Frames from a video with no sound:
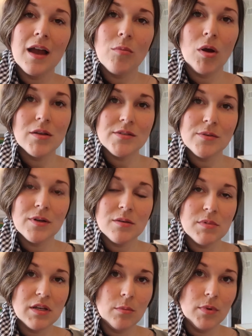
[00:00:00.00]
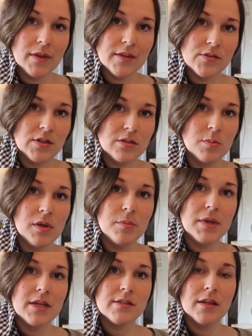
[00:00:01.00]
I'm also going to be doubling this recipe
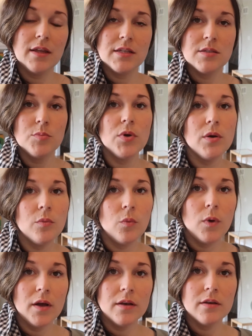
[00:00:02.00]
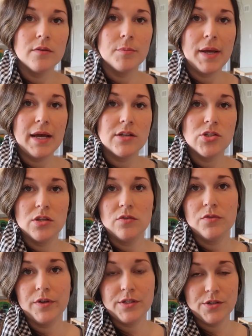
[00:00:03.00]
because I like to put one batch in the
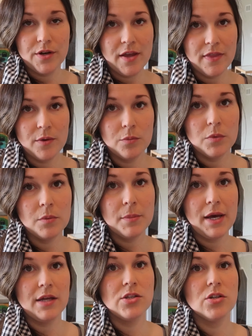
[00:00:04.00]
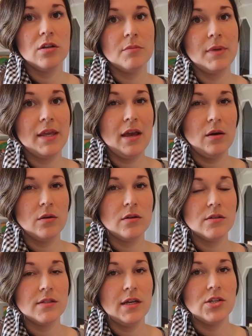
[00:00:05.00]
freezer and then one batch on my
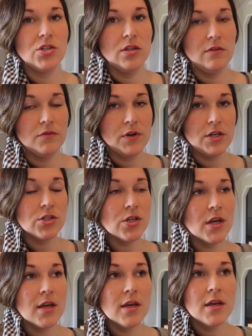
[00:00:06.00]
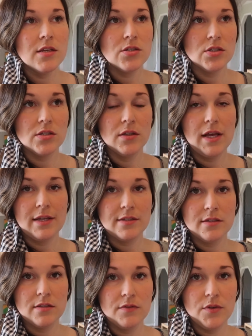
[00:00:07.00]
counter / in the fridge just to last
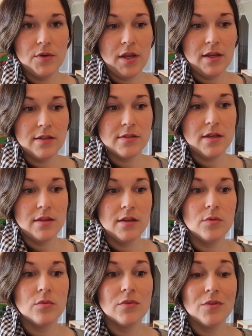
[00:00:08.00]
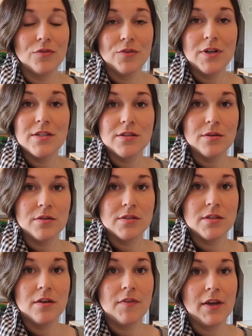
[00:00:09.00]
us a few days, and then the freezer
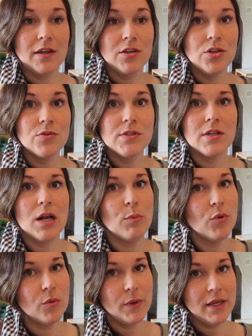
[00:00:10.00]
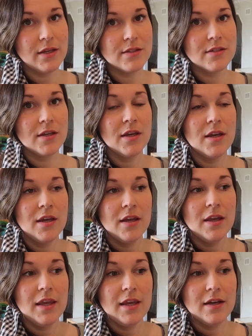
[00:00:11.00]
stuff I can use in a couple weeks,
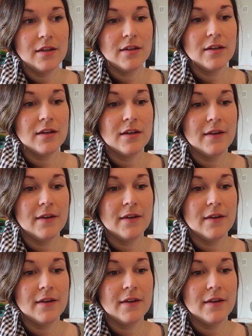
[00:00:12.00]
and